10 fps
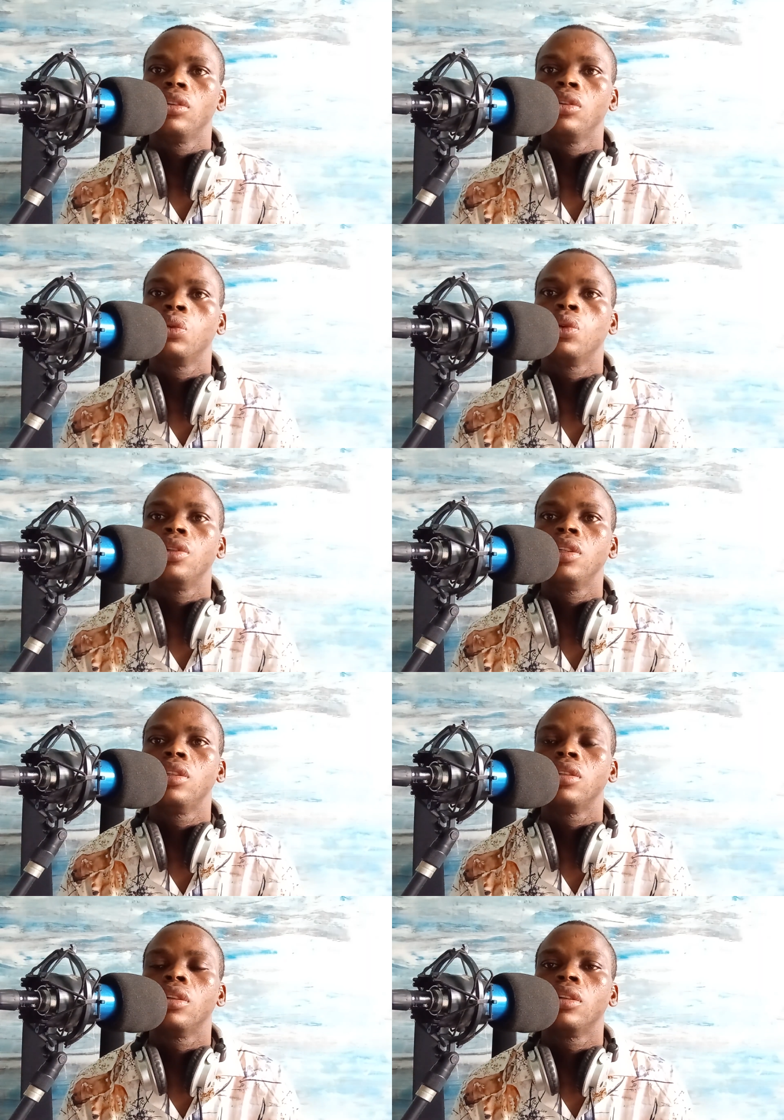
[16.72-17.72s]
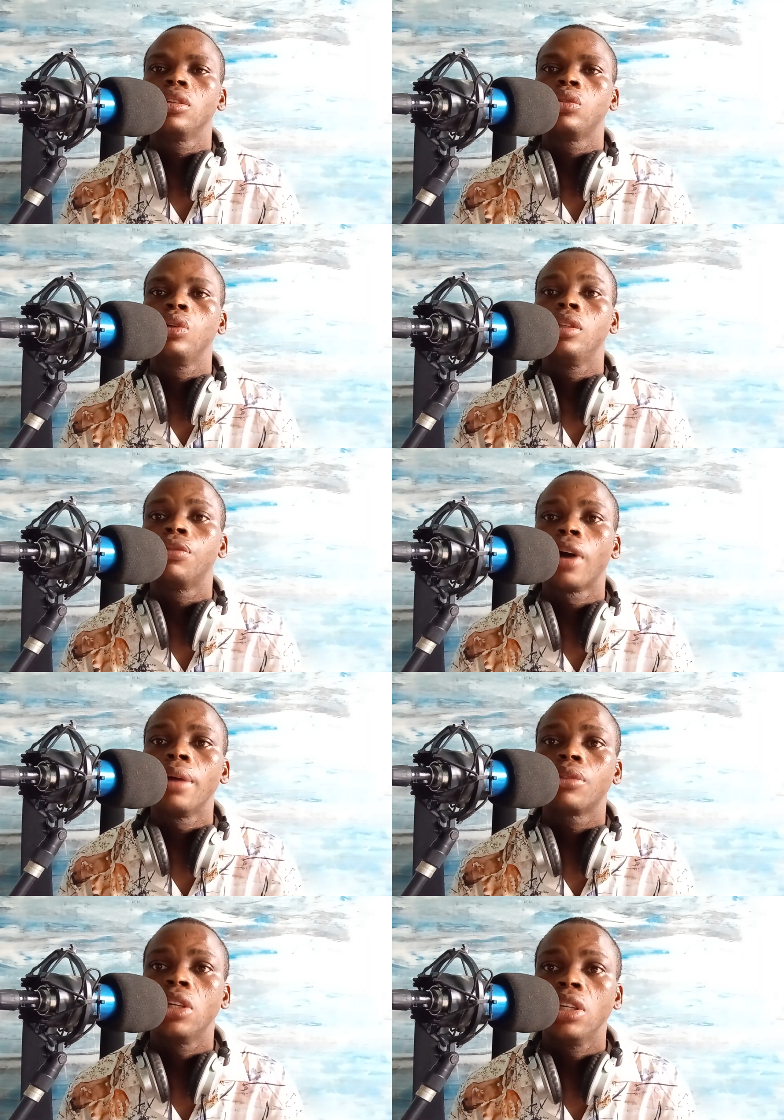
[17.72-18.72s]
you will need
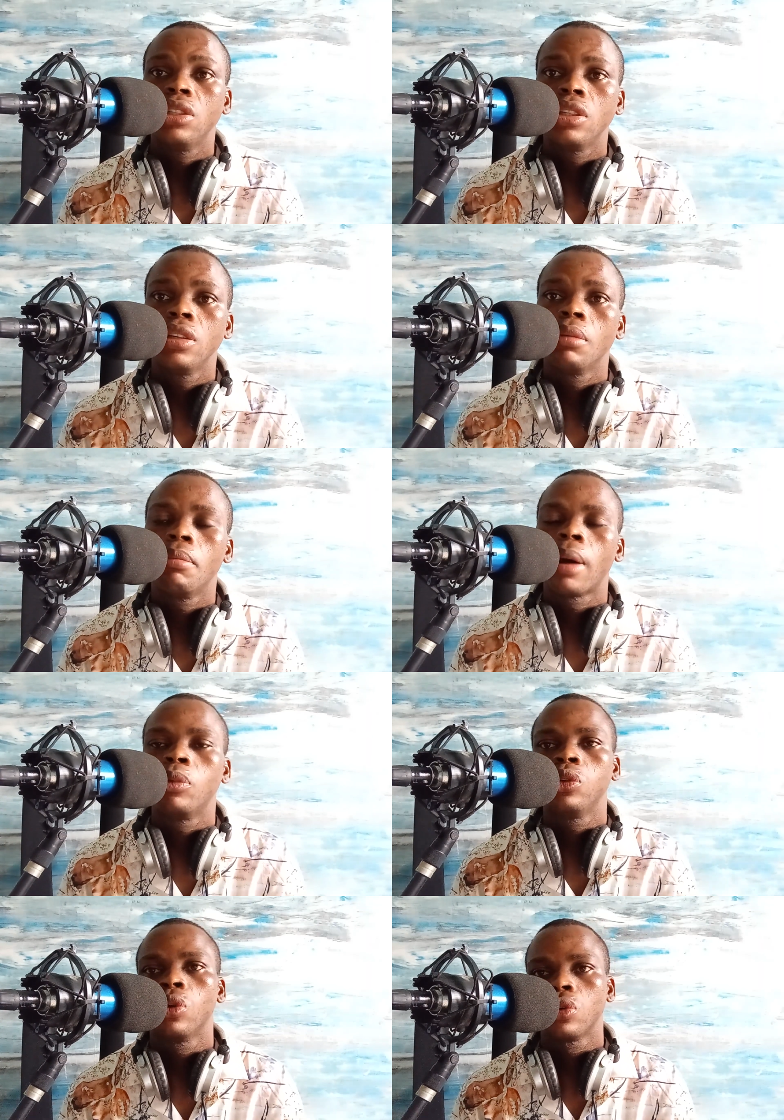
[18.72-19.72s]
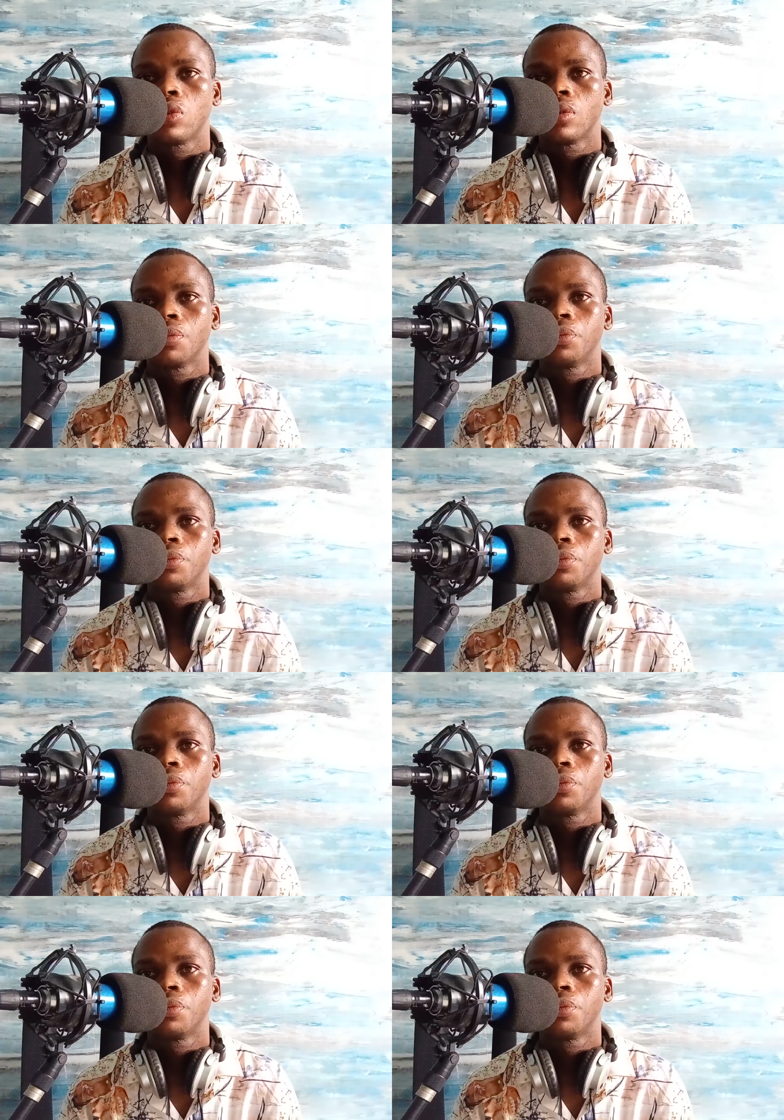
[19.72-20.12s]
25 kg marble dust.